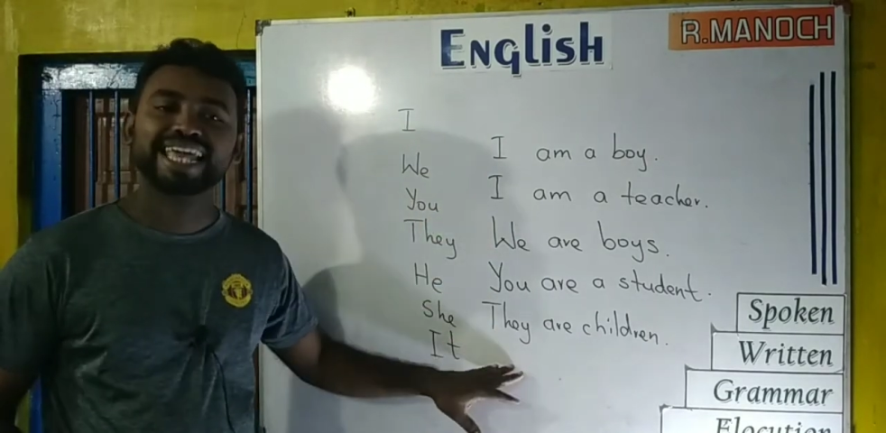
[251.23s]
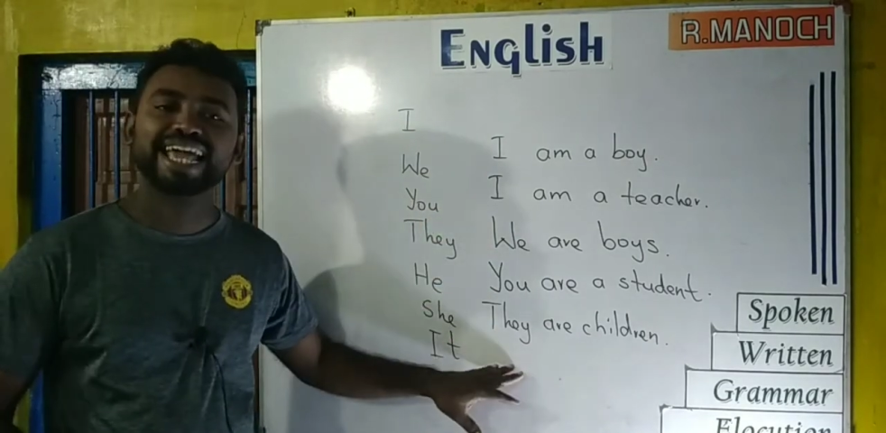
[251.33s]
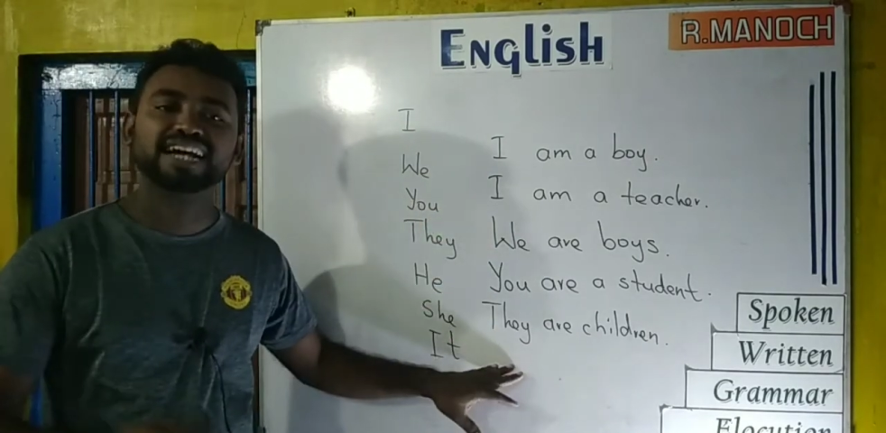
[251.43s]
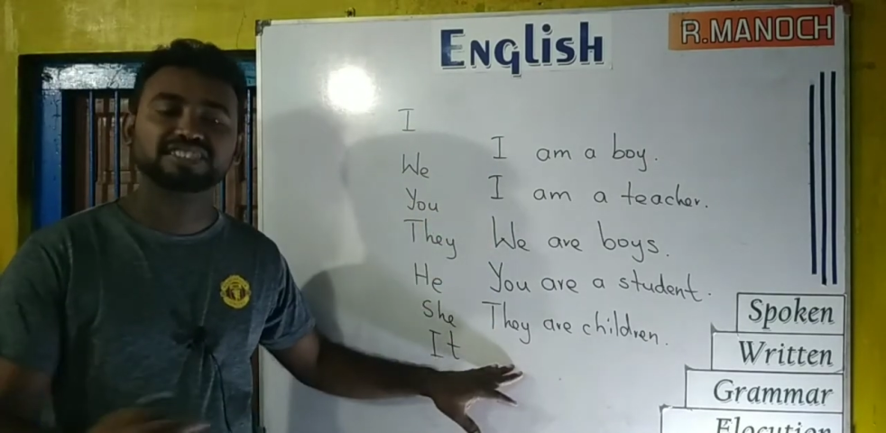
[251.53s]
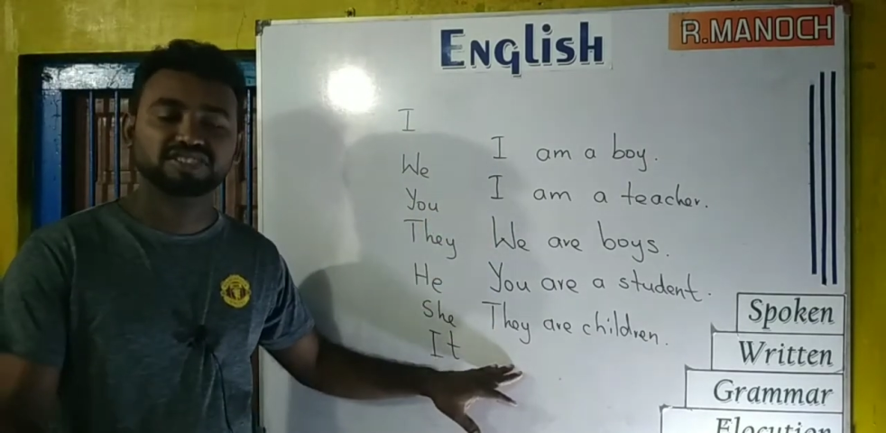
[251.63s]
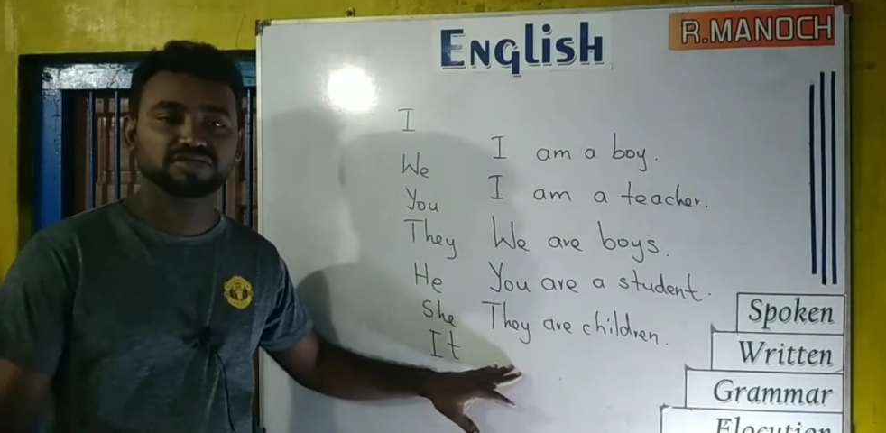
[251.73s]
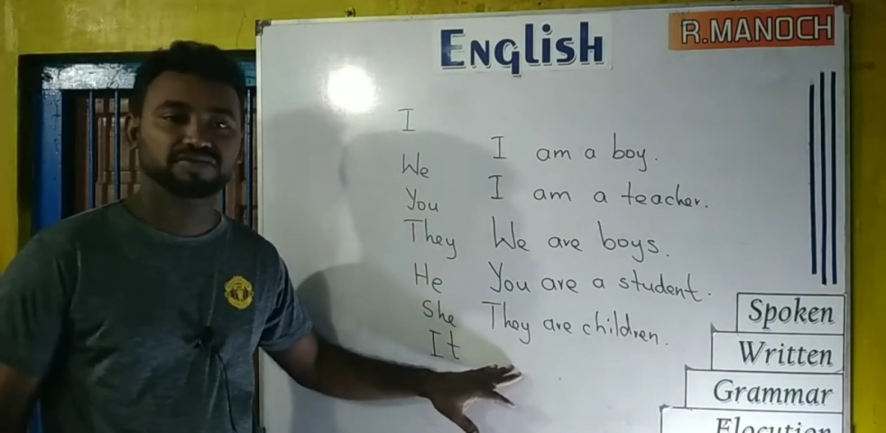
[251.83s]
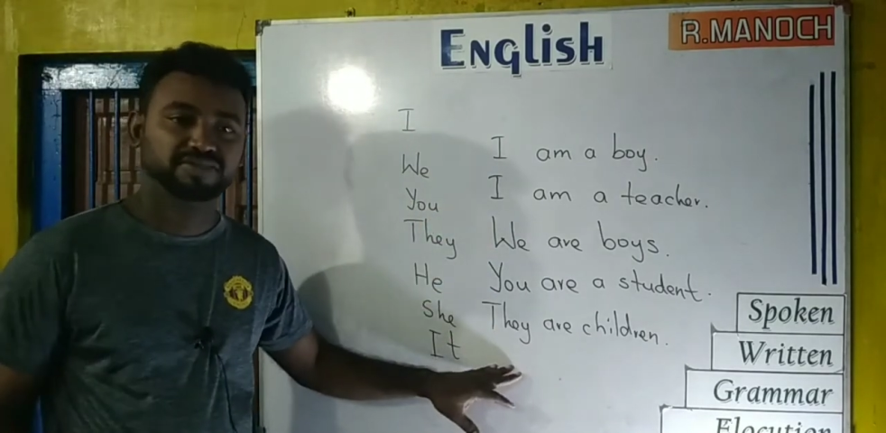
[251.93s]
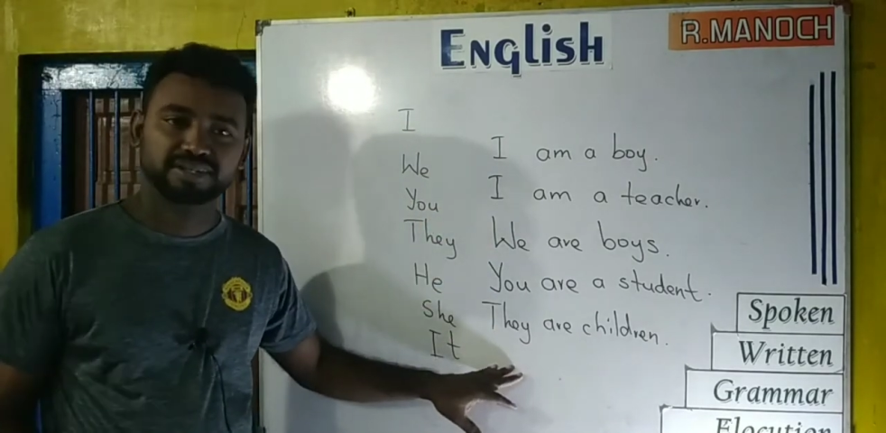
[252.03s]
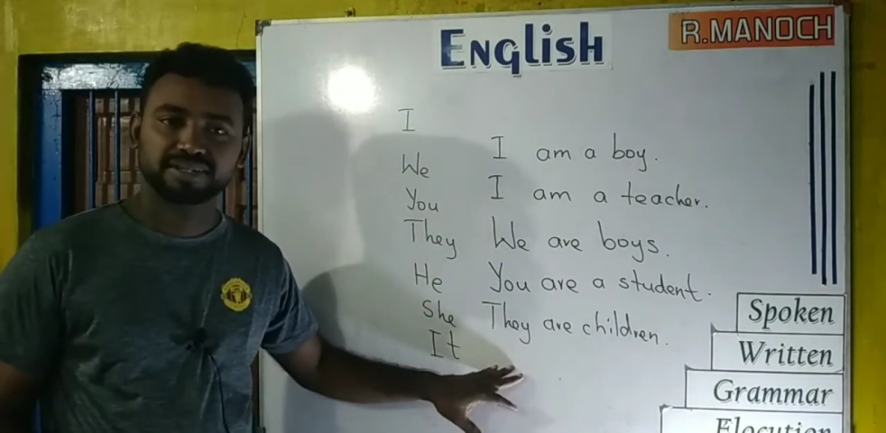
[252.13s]
are
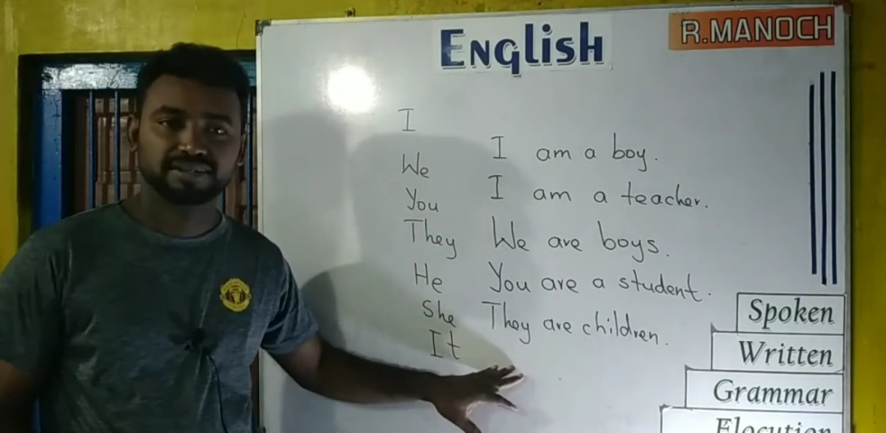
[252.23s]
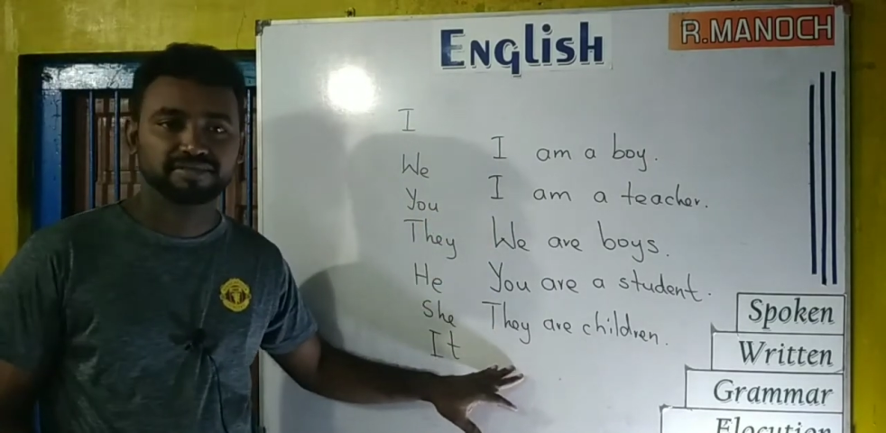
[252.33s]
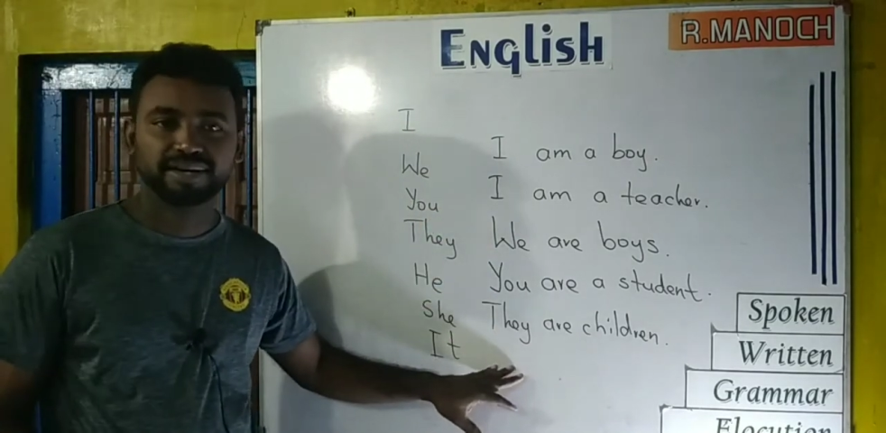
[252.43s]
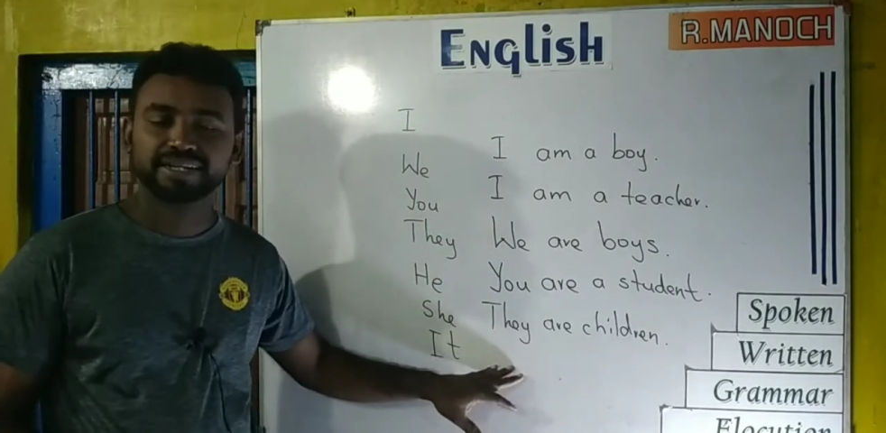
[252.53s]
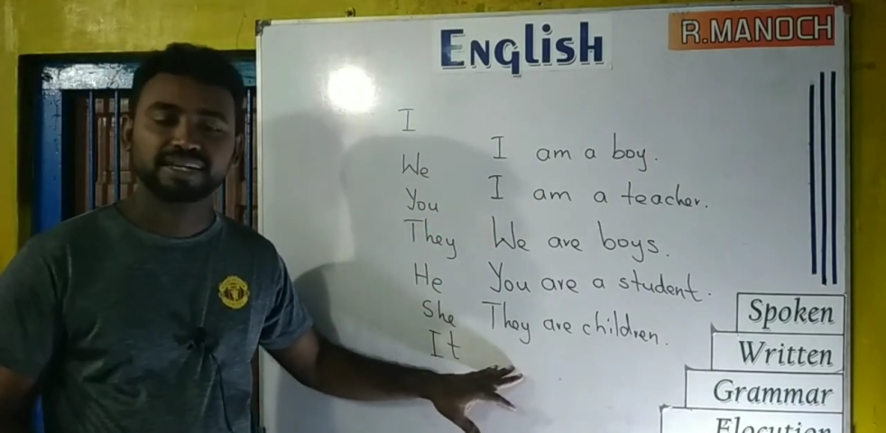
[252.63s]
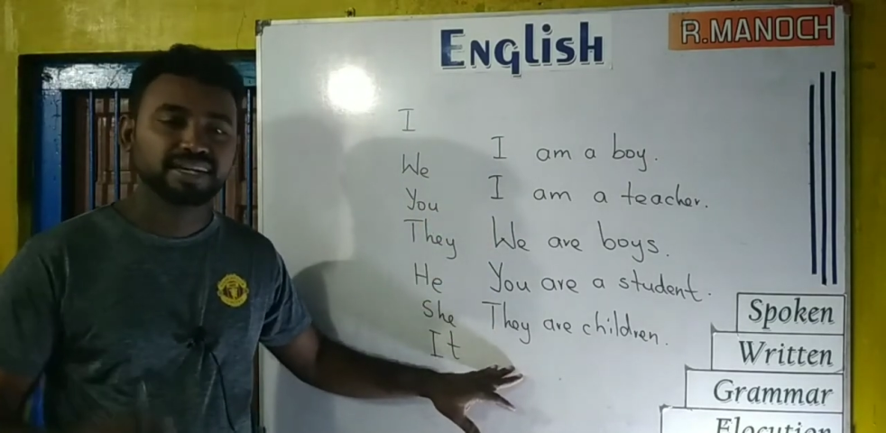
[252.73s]
children, right?